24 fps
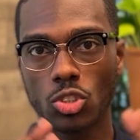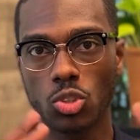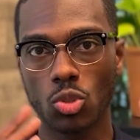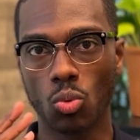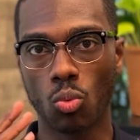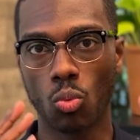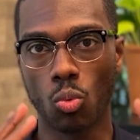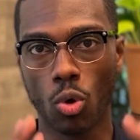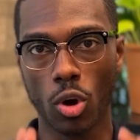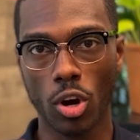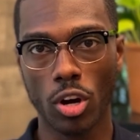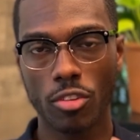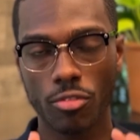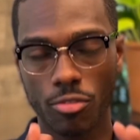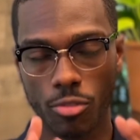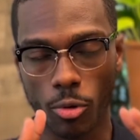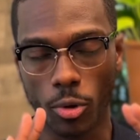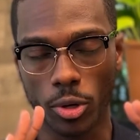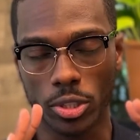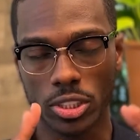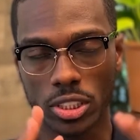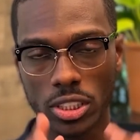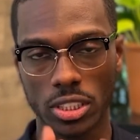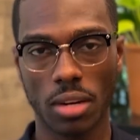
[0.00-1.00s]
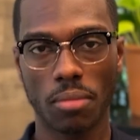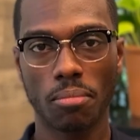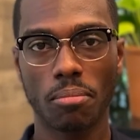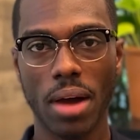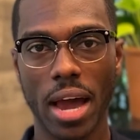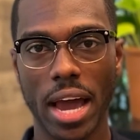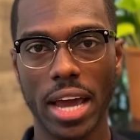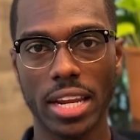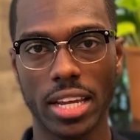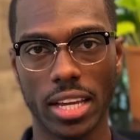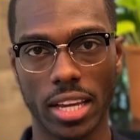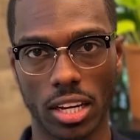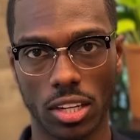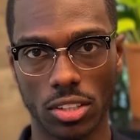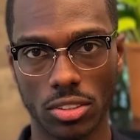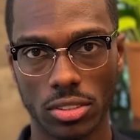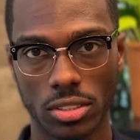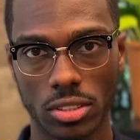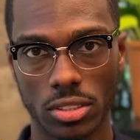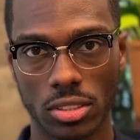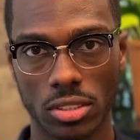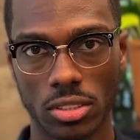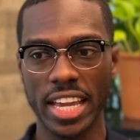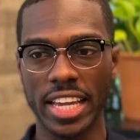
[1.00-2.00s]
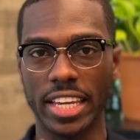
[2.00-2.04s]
to work for somebody else